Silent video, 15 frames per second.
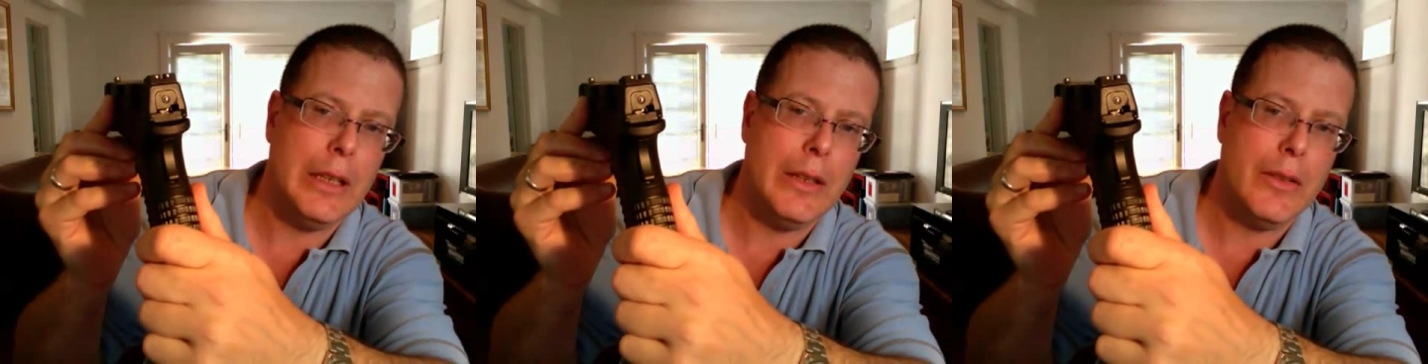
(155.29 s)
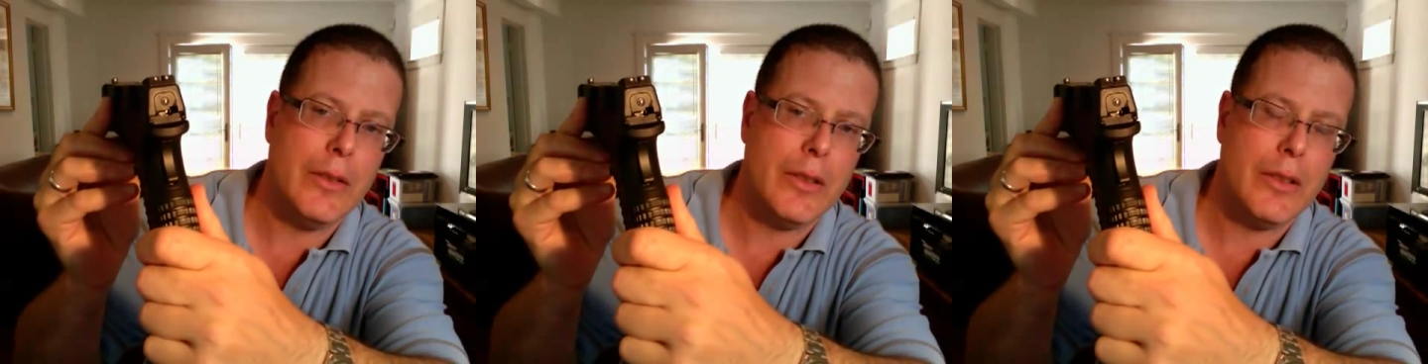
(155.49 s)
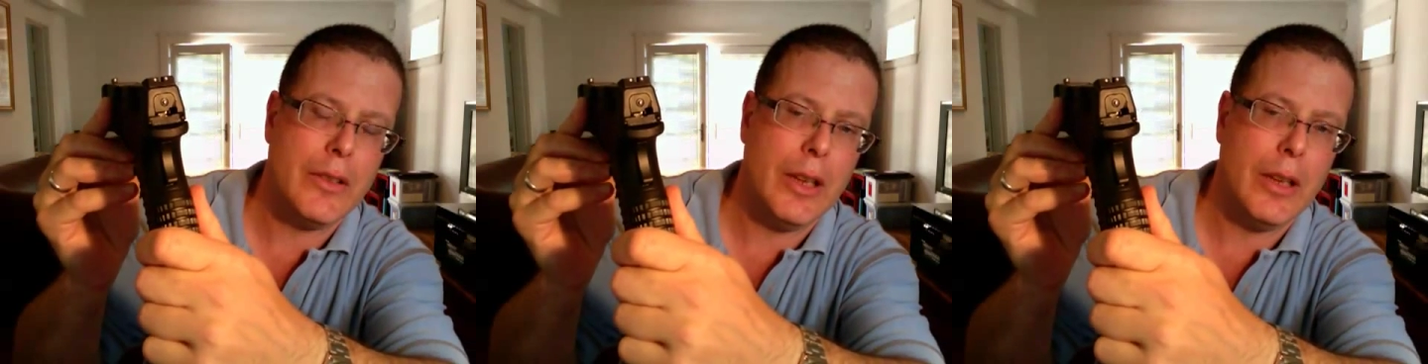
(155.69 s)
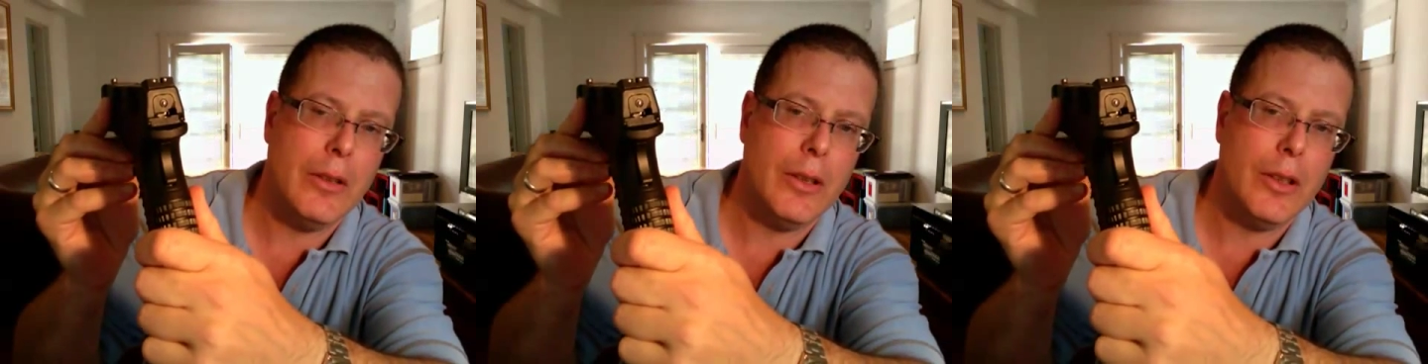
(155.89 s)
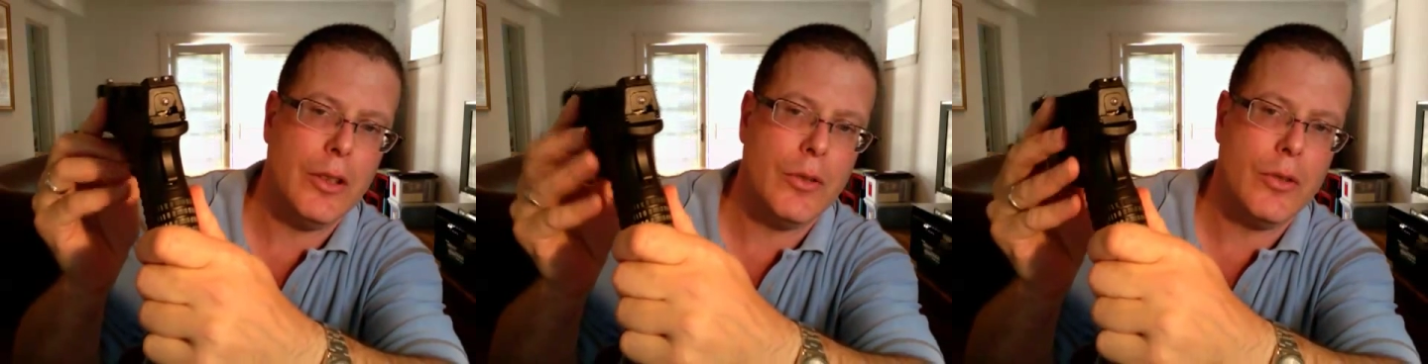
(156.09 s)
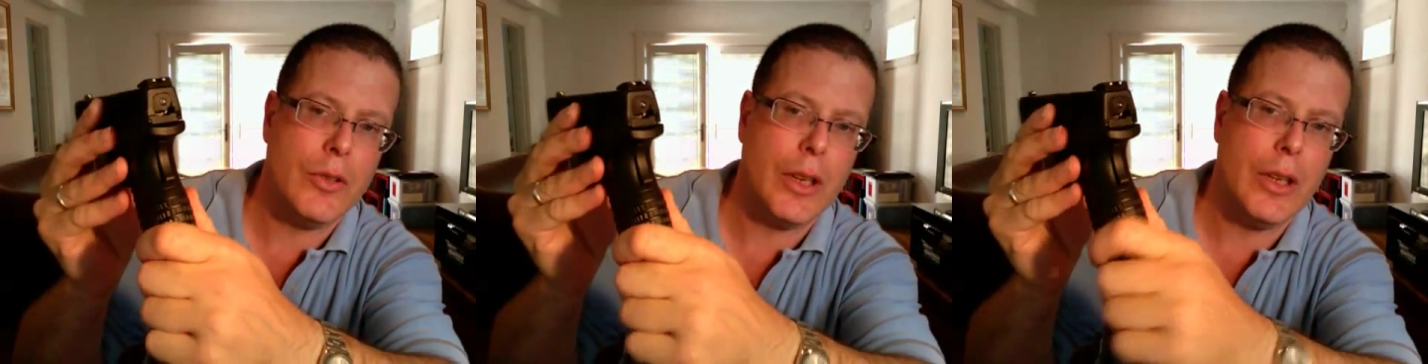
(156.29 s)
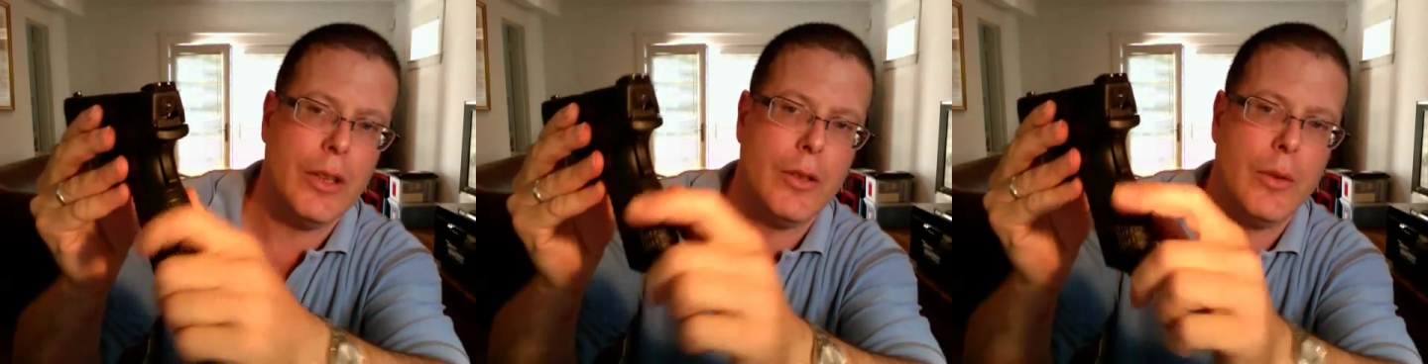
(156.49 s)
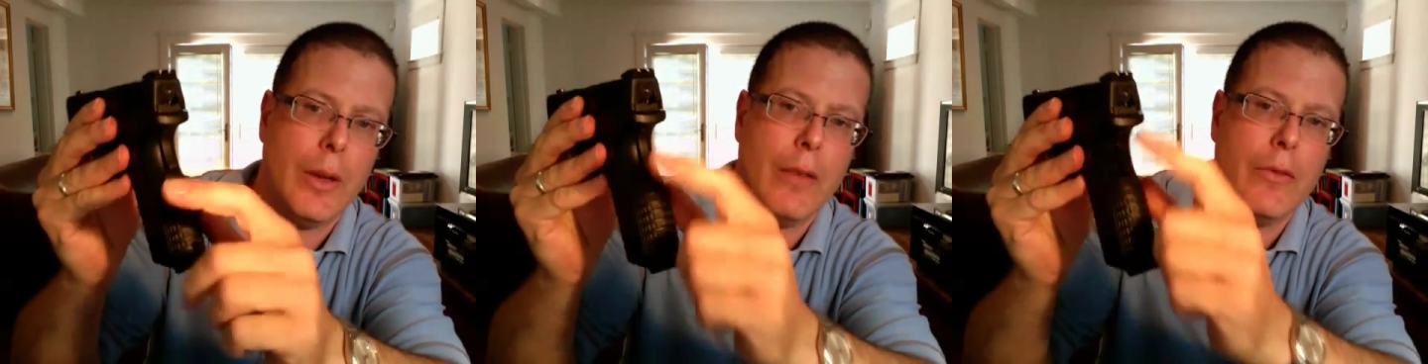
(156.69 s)
These are the standard issue
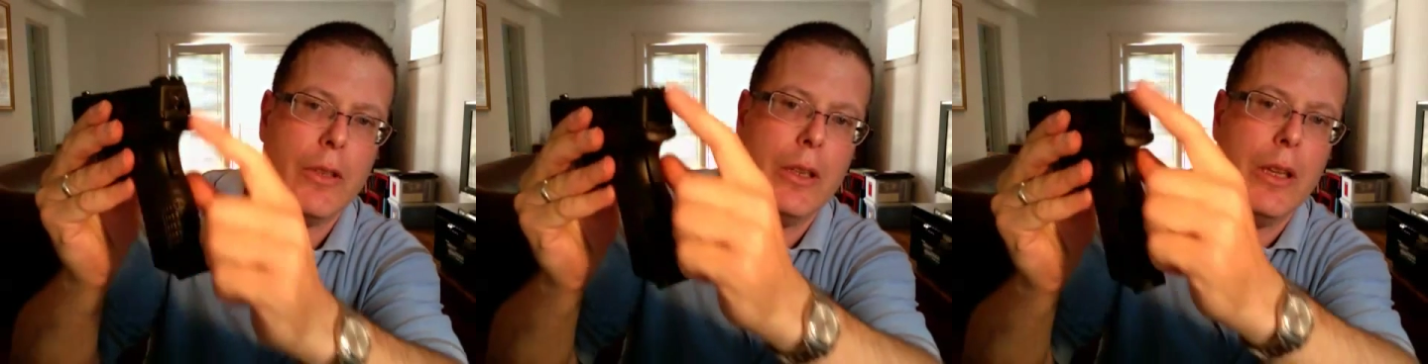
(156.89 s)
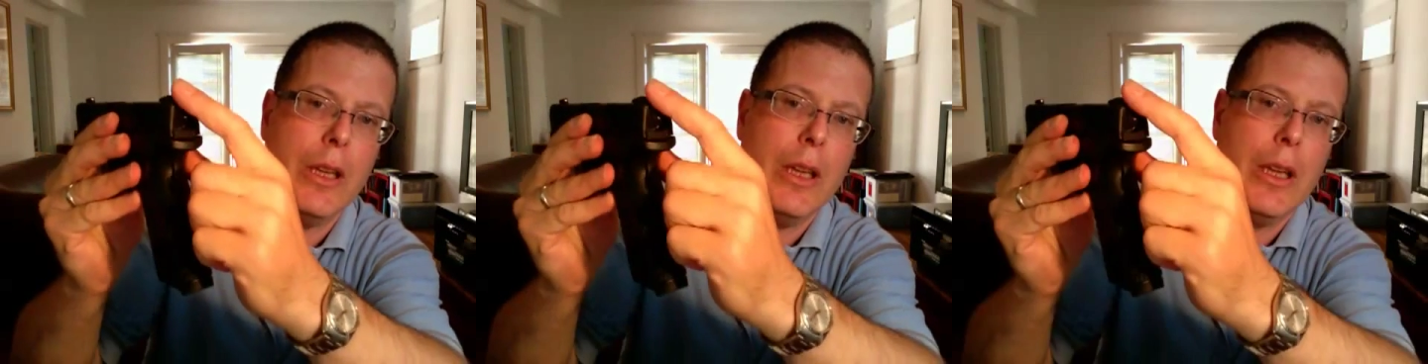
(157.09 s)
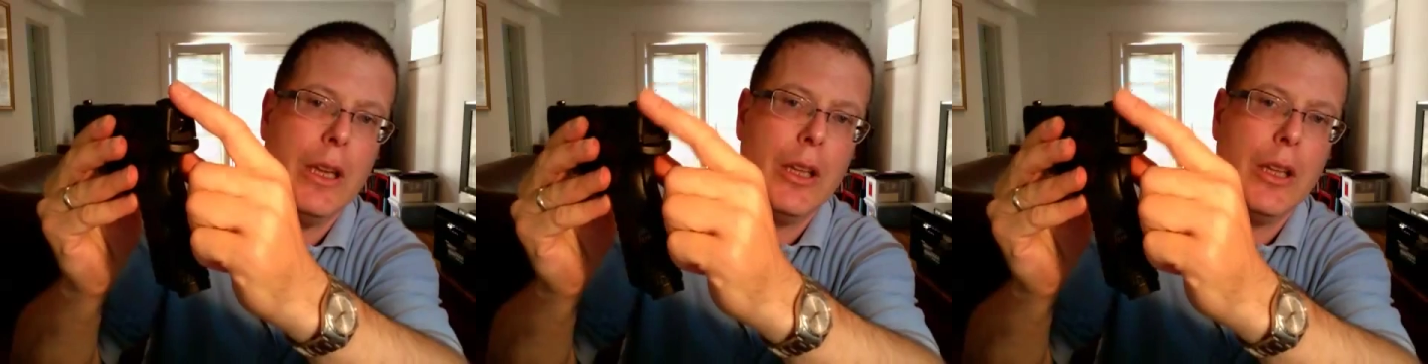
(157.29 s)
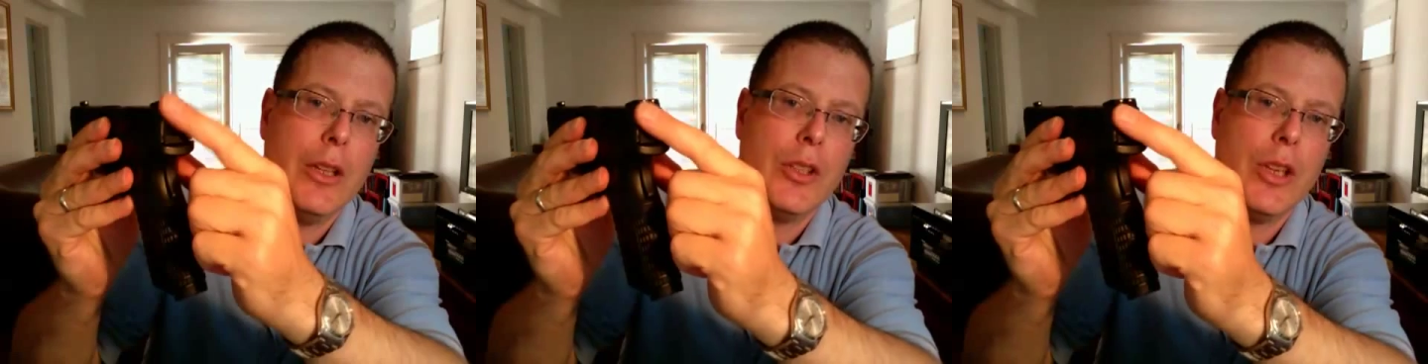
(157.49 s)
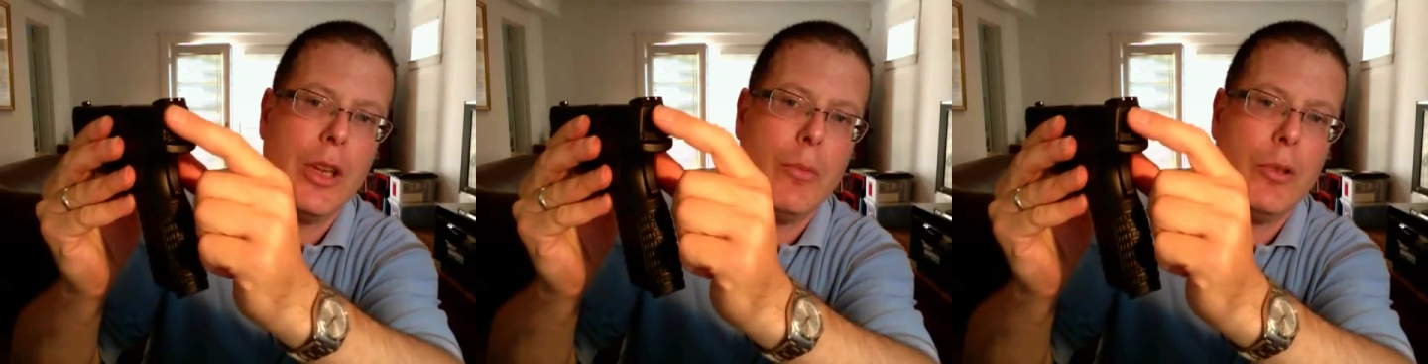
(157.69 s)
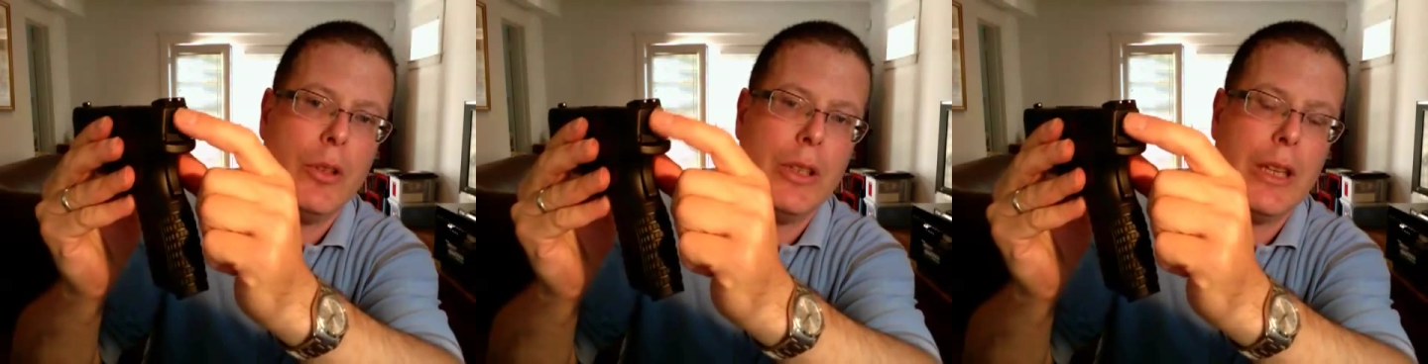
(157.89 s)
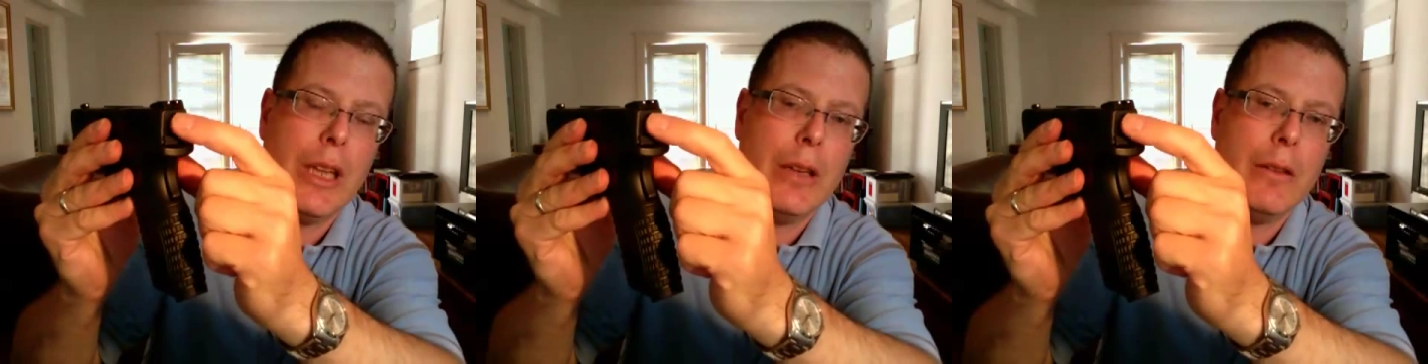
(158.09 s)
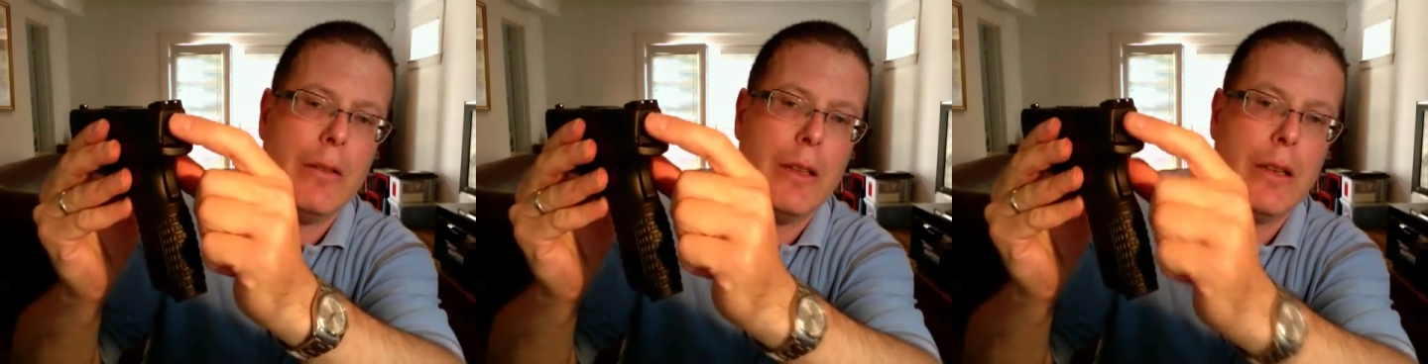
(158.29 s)
sights. You have the chamber
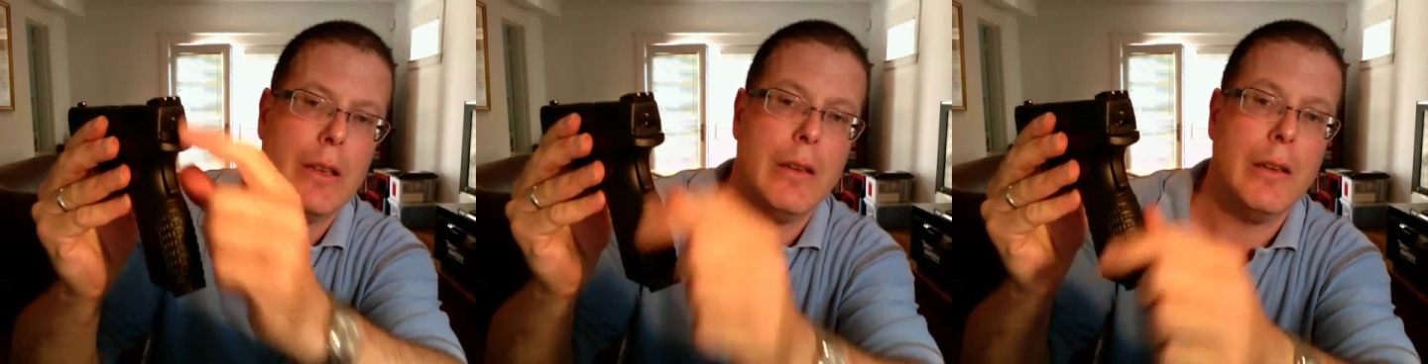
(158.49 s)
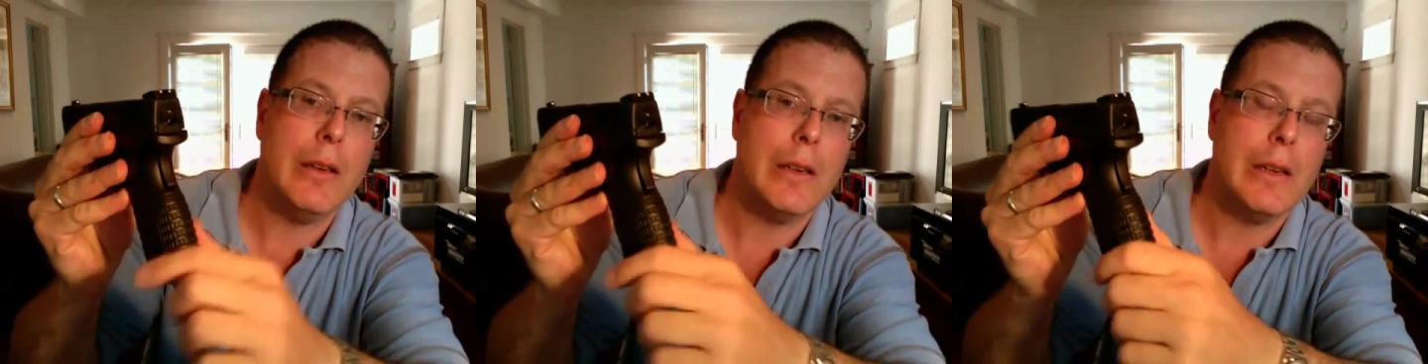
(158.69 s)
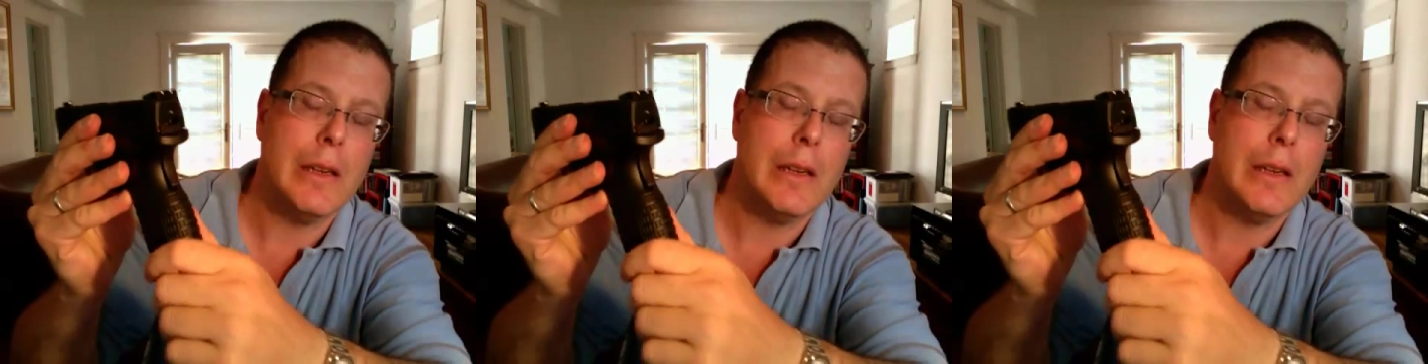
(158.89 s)
indicator there.